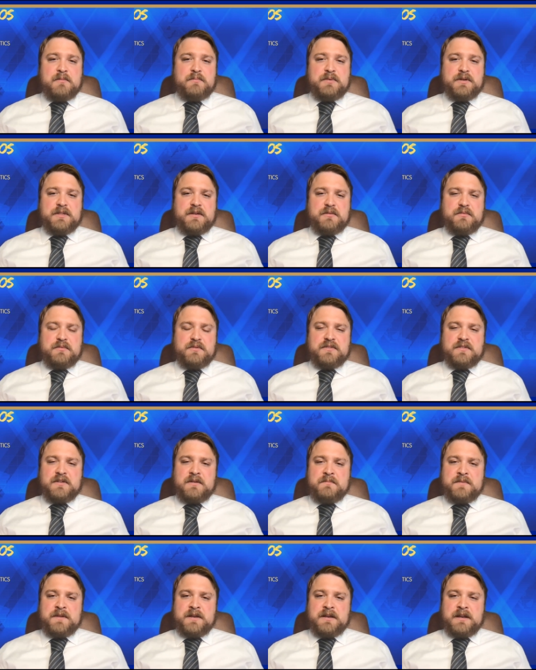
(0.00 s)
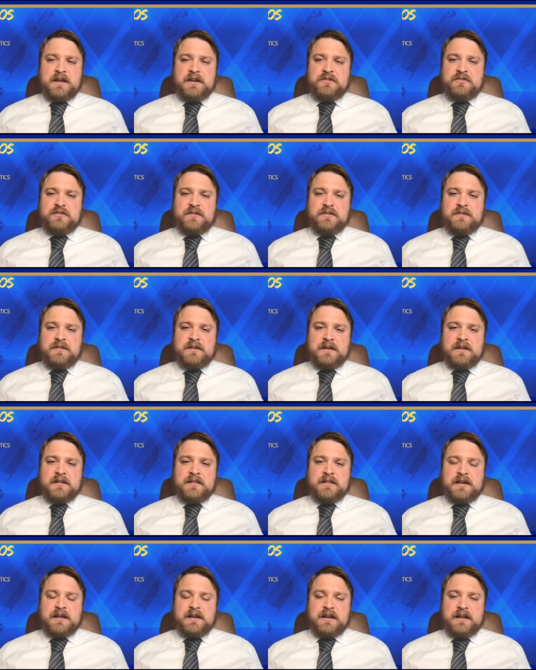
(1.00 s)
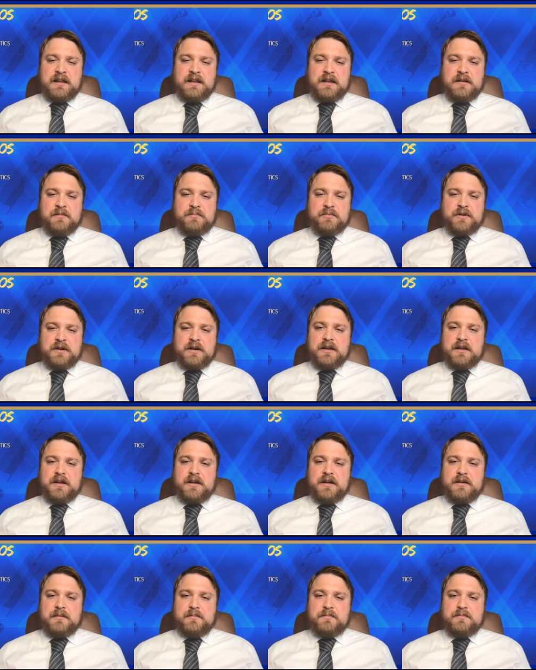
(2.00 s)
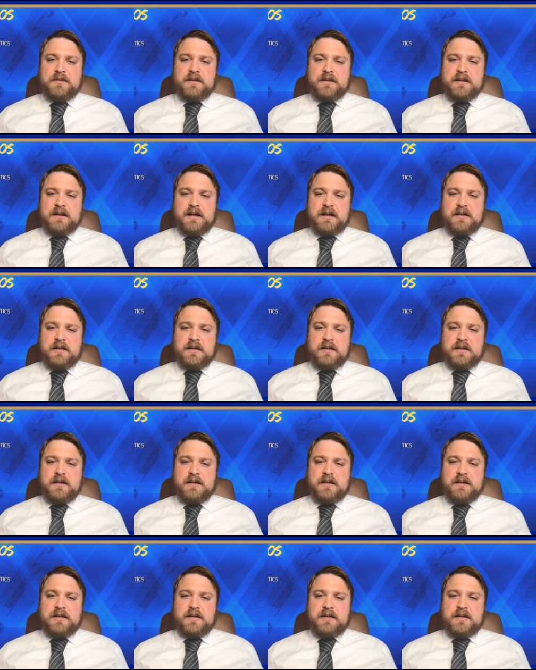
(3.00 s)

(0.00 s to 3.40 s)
but there was something interesting that he brought up that